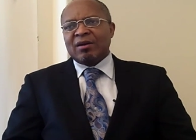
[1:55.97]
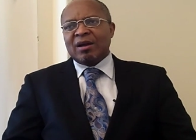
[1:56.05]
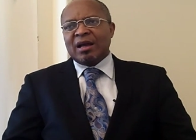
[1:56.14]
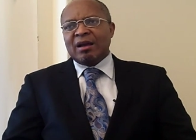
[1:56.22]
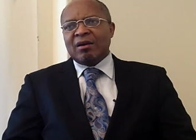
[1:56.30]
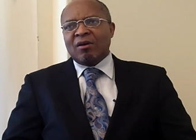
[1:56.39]

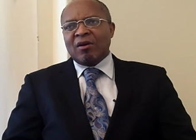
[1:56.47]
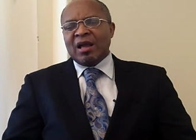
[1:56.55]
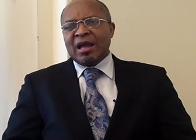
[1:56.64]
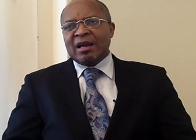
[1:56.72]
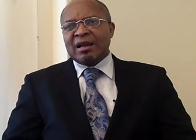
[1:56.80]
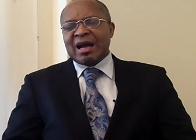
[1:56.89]
A, uh, or,
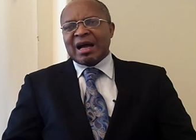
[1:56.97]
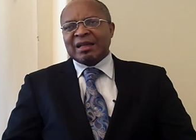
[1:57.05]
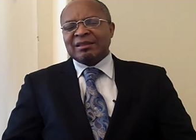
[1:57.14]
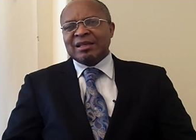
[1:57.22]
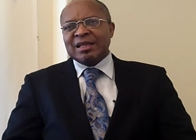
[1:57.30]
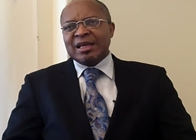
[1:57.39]
and
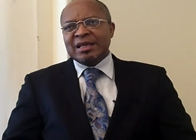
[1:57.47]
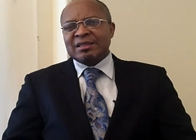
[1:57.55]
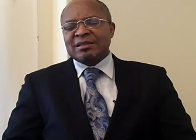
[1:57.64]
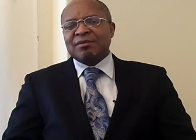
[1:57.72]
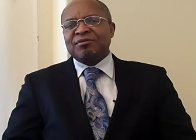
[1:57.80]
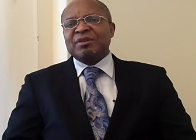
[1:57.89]
at
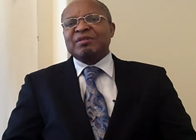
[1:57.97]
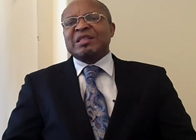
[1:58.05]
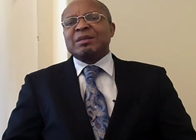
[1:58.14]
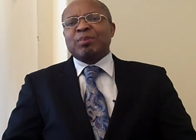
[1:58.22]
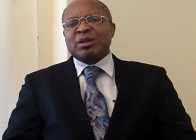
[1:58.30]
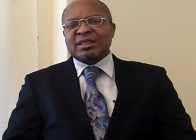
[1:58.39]
least
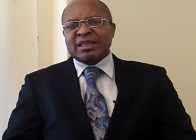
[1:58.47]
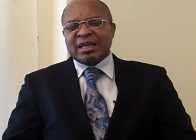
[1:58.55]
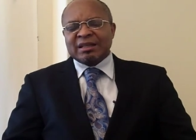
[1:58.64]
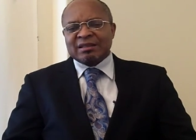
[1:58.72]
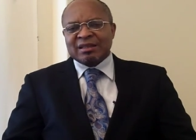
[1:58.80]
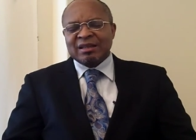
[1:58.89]
fifty
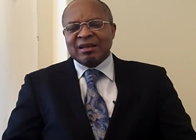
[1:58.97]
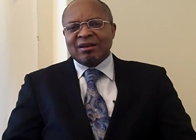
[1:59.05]
percent